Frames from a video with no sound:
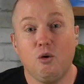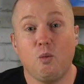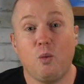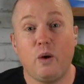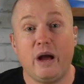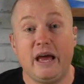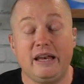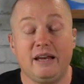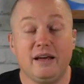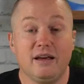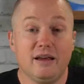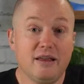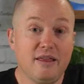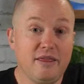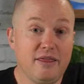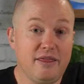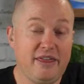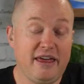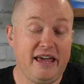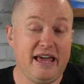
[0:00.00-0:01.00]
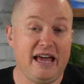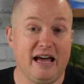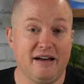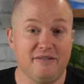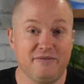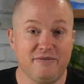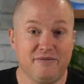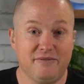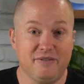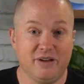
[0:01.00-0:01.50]
when they
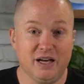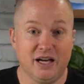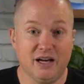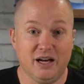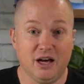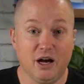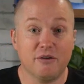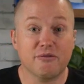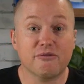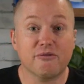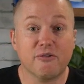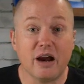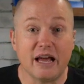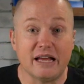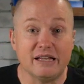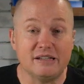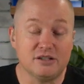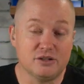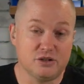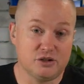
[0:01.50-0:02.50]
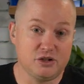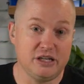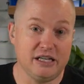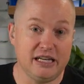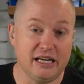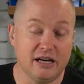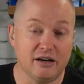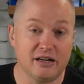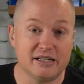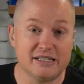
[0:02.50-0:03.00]
have a, a friend
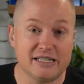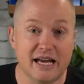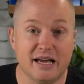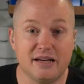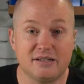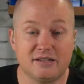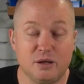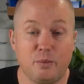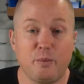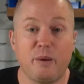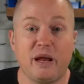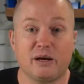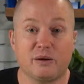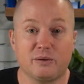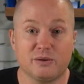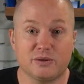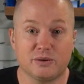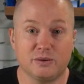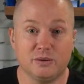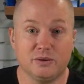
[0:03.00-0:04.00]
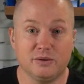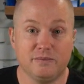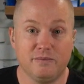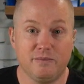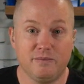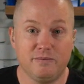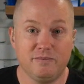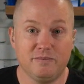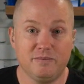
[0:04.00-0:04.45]
cheating on a test in medical school